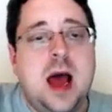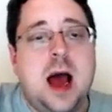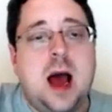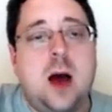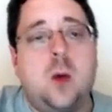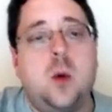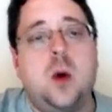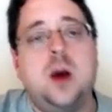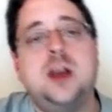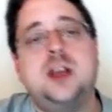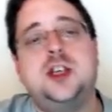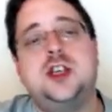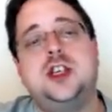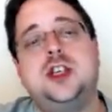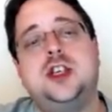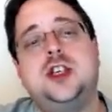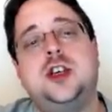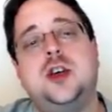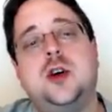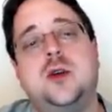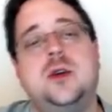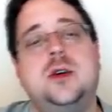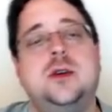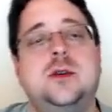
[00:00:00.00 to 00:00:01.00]
I want to
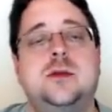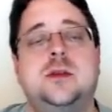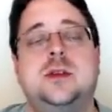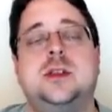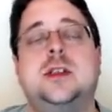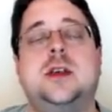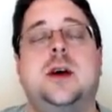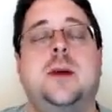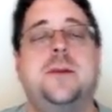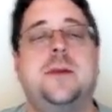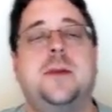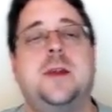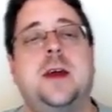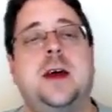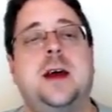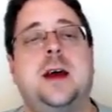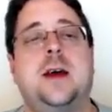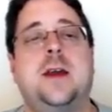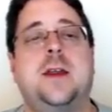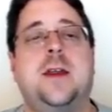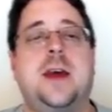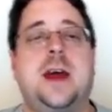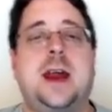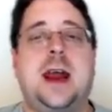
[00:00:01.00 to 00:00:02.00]
show you
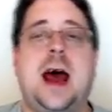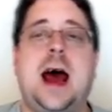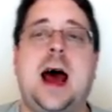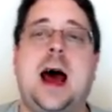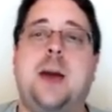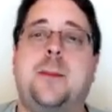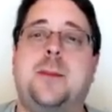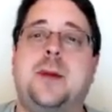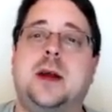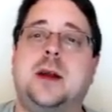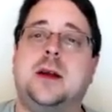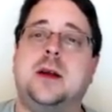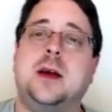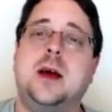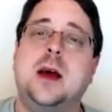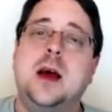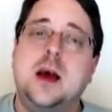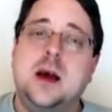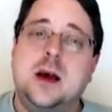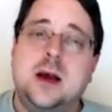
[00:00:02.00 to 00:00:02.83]
something that happened.